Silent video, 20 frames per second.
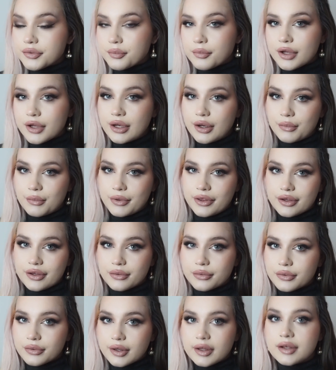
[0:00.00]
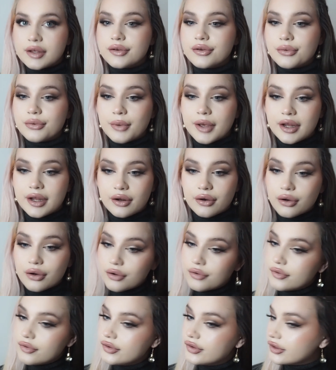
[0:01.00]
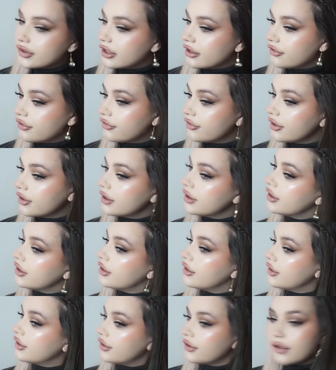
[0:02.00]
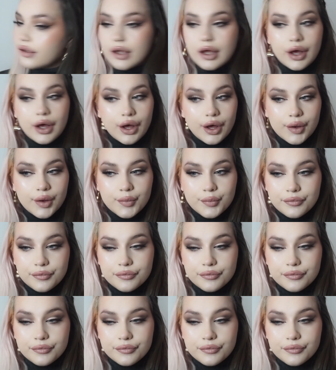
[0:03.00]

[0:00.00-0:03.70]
makeup without like sweating it off and stuff. But